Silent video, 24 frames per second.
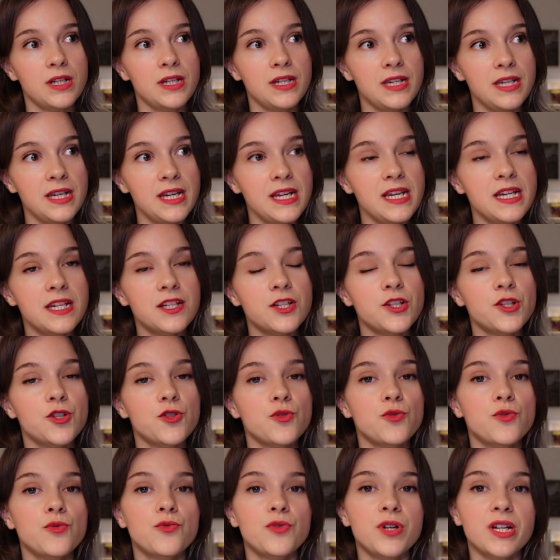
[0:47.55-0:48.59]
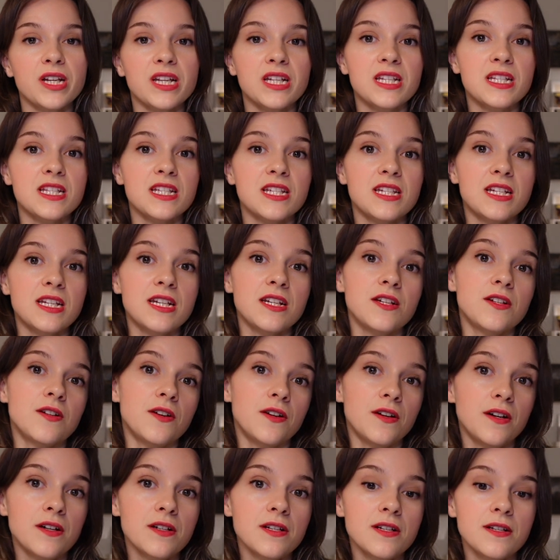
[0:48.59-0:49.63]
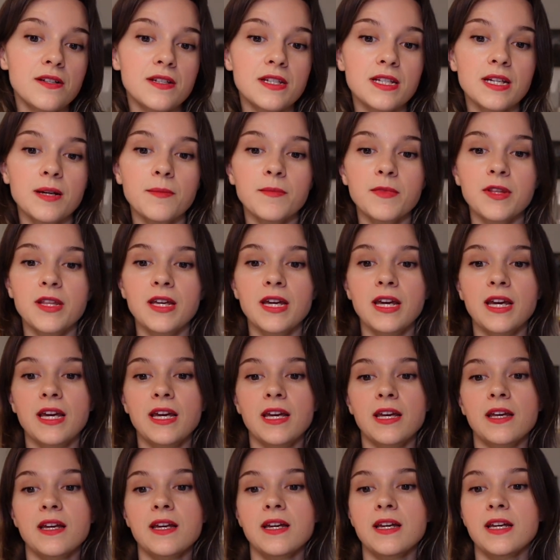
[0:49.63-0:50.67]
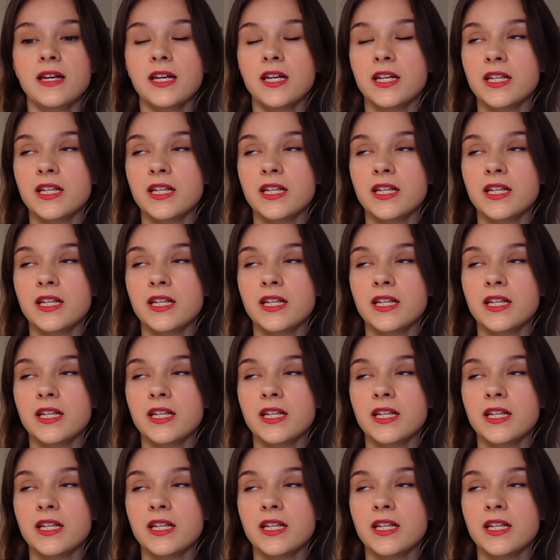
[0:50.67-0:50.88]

need to reconsider something,